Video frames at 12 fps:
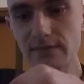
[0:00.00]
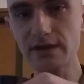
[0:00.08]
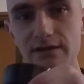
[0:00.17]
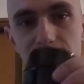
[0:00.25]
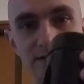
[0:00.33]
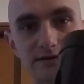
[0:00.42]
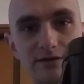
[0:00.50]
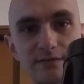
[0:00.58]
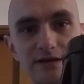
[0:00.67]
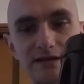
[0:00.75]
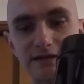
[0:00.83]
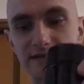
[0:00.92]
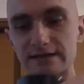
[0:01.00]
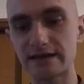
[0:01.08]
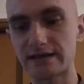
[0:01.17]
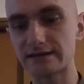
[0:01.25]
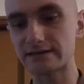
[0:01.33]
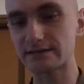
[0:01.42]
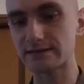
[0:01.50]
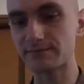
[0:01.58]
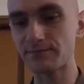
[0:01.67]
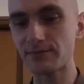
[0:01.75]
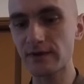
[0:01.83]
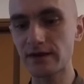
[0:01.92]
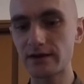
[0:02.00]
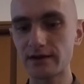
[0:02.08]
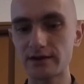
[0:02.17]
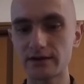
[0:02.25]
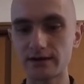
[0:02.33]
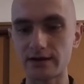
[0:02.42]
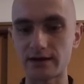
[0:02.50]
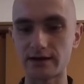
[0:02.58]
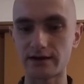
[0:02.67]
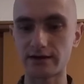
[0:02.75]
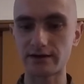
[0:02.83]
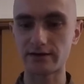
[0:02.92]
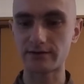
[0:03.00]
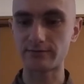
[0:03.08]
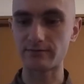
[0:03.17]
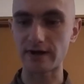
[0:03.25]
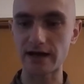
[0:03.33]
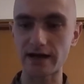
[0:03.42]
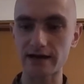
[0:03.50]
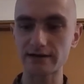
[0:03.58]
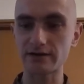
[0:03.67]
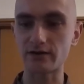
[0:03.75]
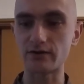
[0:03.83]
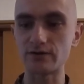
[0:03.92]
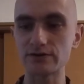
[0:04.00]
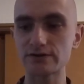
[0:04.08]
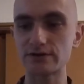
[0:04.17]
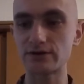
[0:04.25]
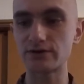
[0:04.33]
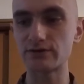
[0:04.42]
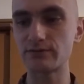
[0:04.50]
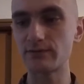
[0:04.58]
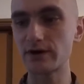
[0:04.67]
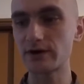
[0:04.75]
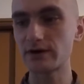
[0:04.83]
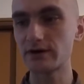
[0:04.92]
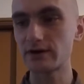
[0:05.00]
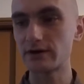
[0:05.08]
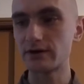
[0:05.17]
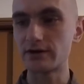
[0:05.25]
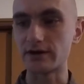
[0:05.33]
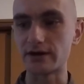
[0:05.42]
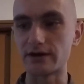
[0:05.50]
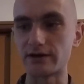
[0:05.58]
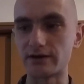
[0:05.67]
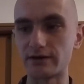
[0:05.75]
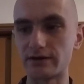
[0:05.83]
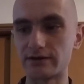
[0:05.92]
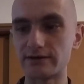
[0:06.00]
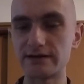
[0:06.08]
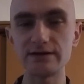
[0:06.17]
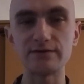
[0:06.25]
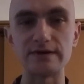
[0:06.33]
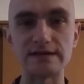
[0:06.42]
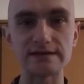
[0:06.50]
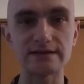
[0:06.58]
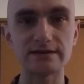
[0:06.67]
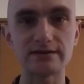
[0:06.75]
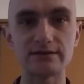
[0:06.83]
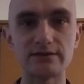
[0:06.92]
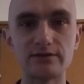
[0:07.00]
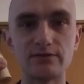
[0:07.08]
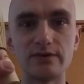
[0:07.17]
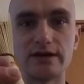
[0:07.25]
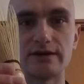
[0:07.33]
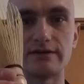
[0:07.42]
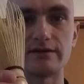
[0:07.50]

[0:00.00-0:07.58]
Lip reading: These come in these cans. And also a tea whisk with